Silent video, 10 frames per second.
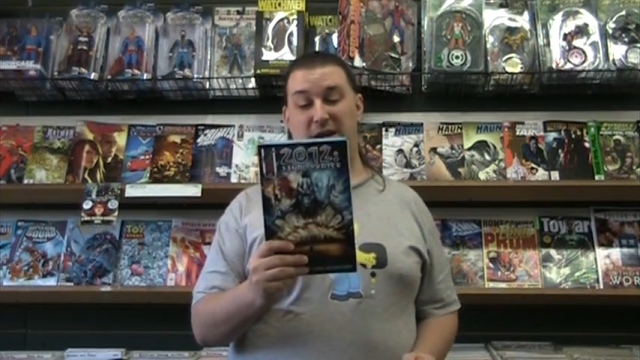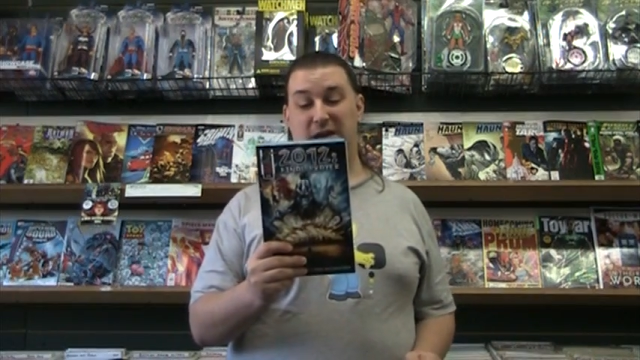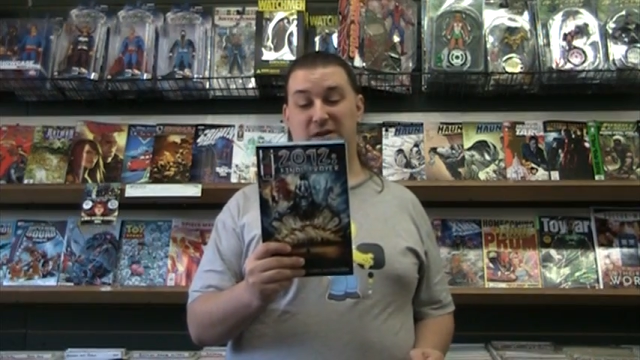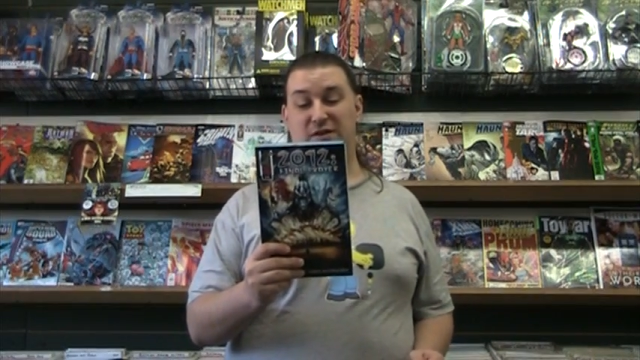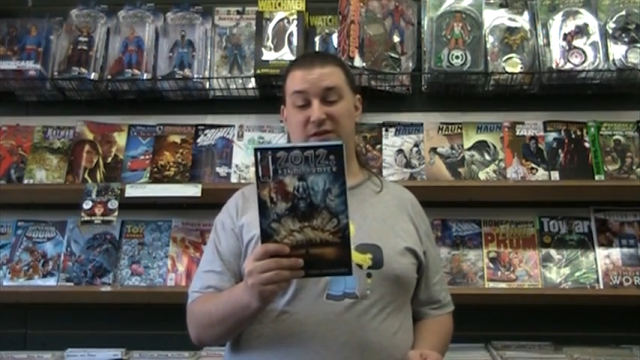
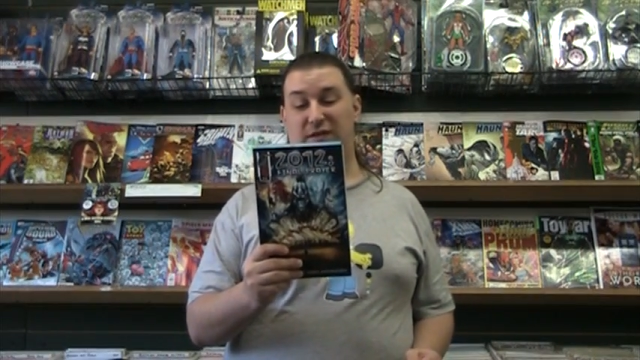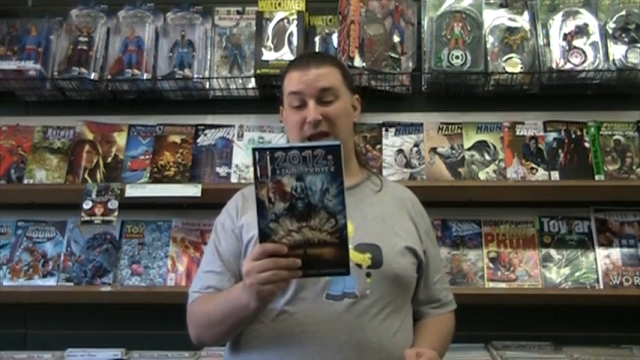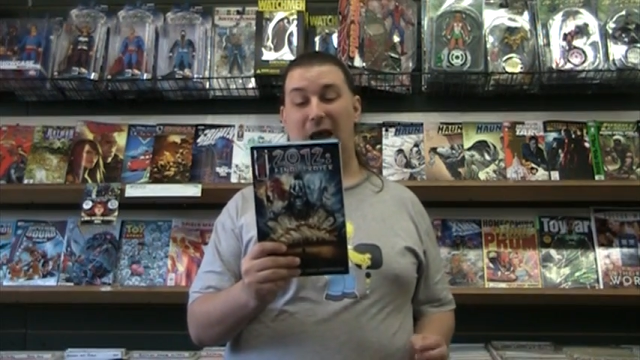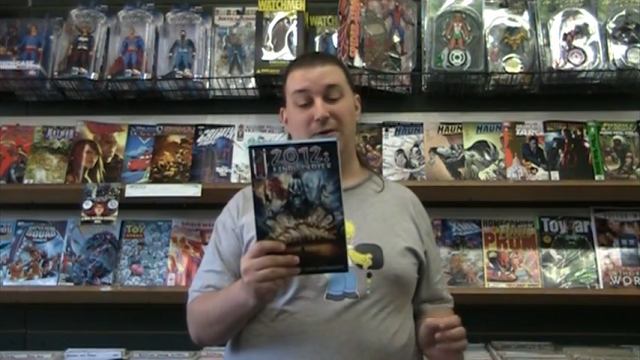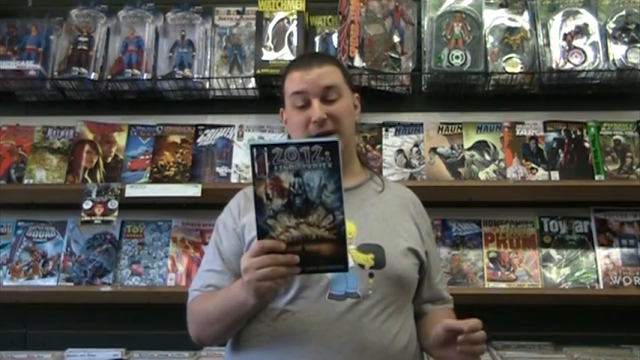and just
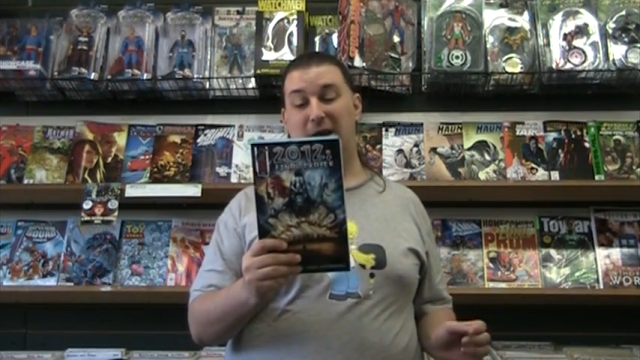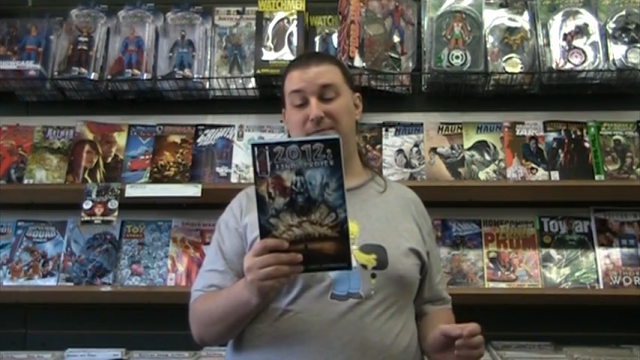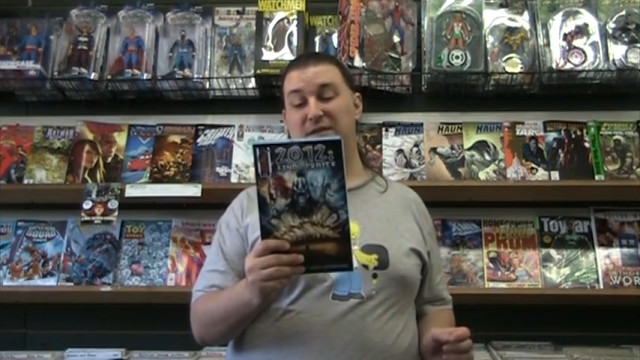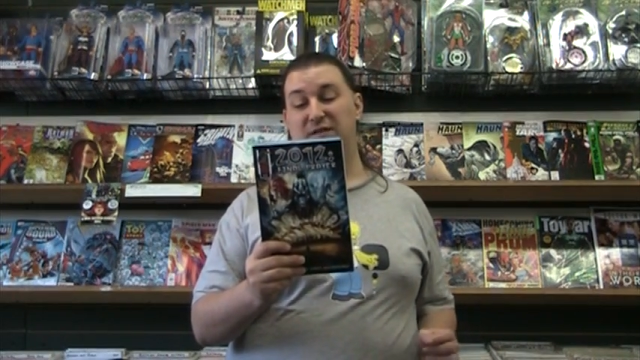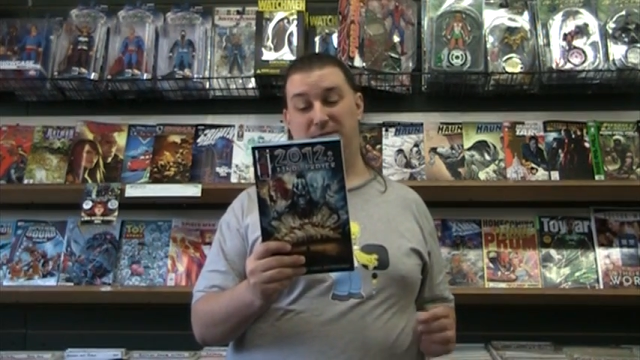how it
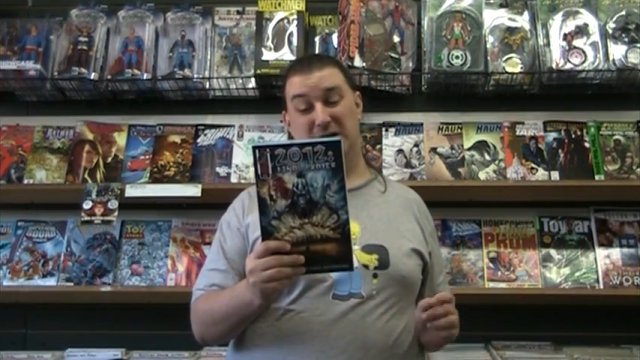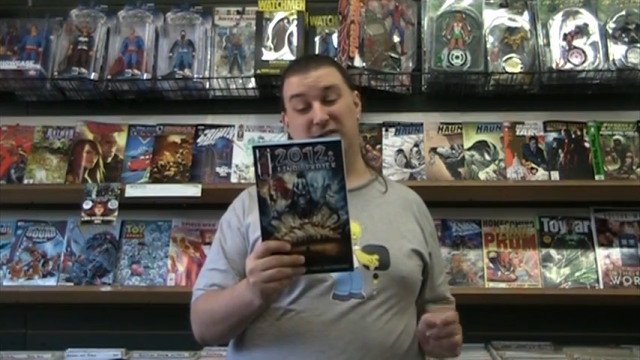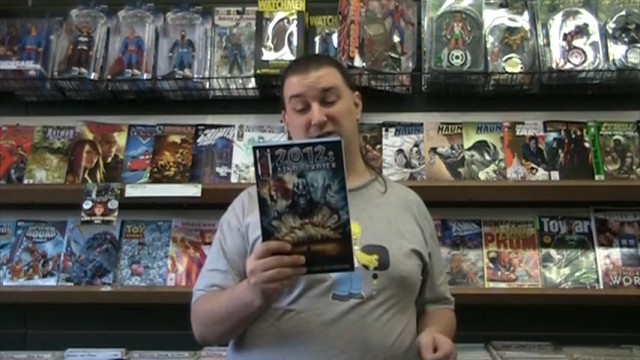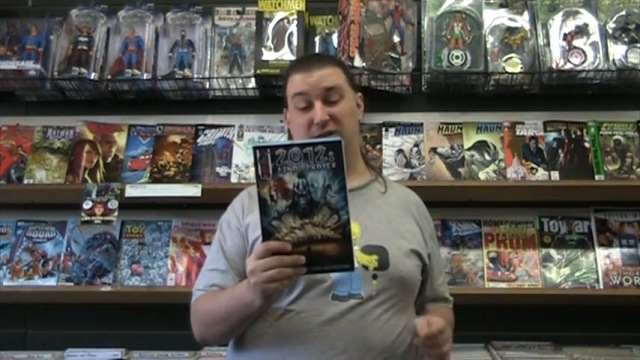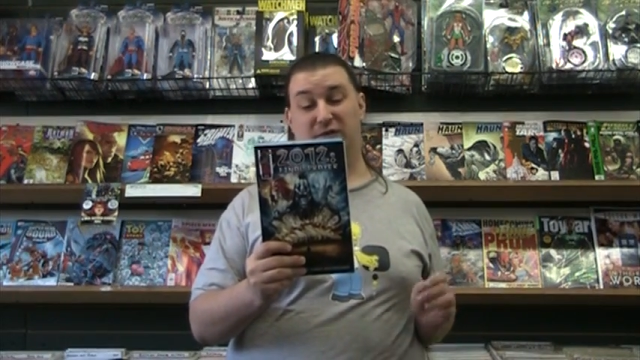happens depends
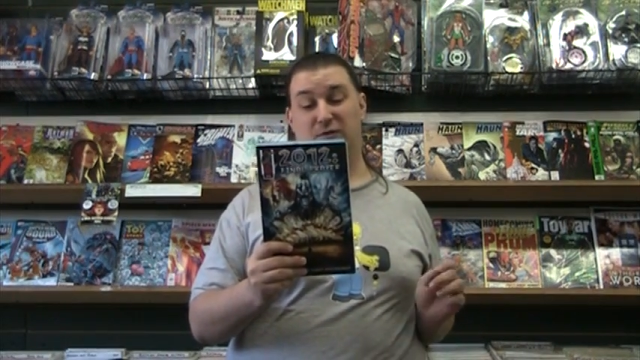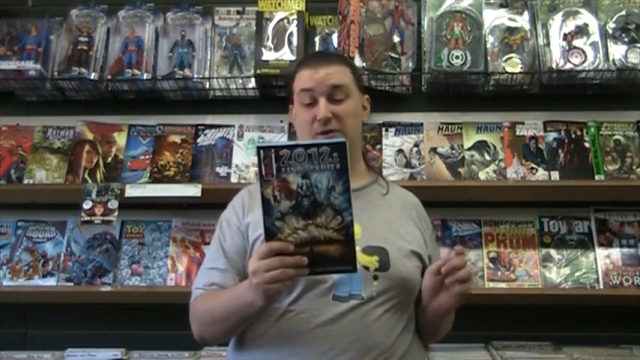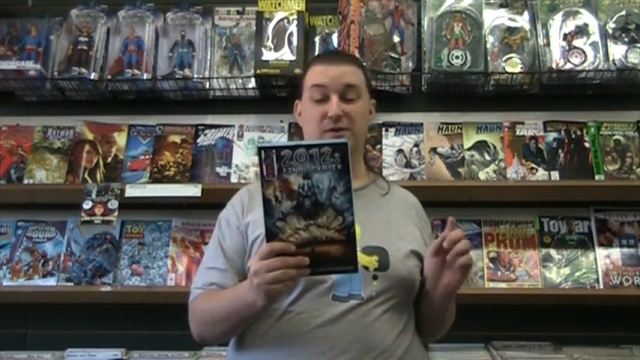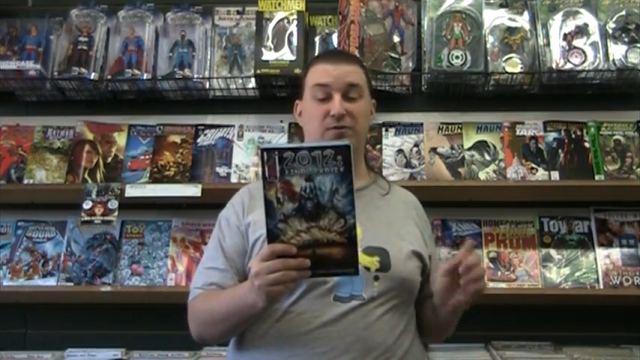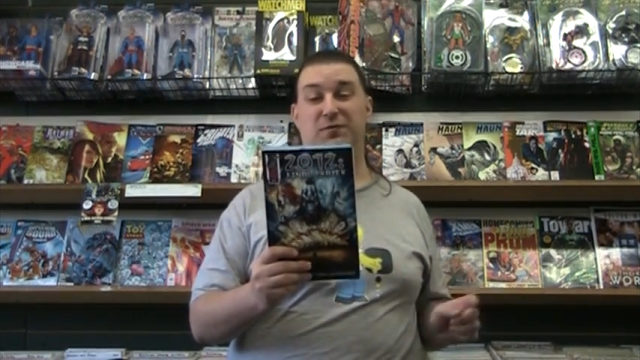on the
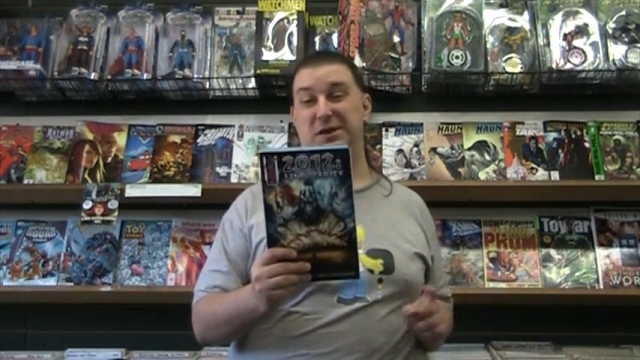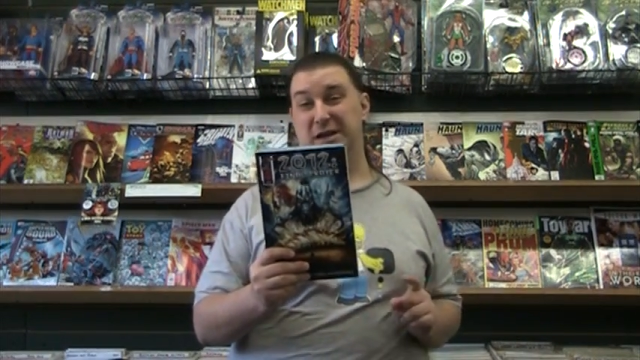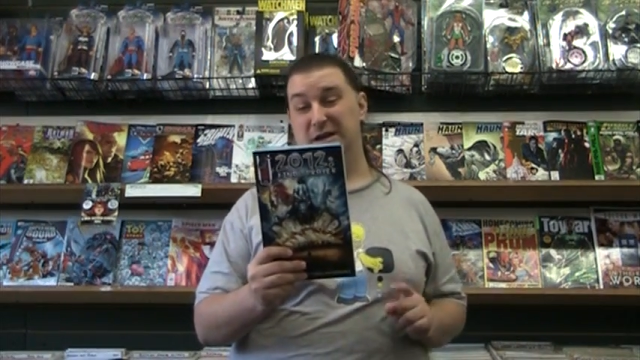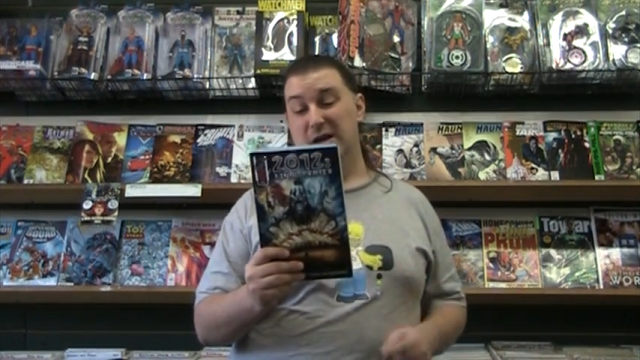story you read,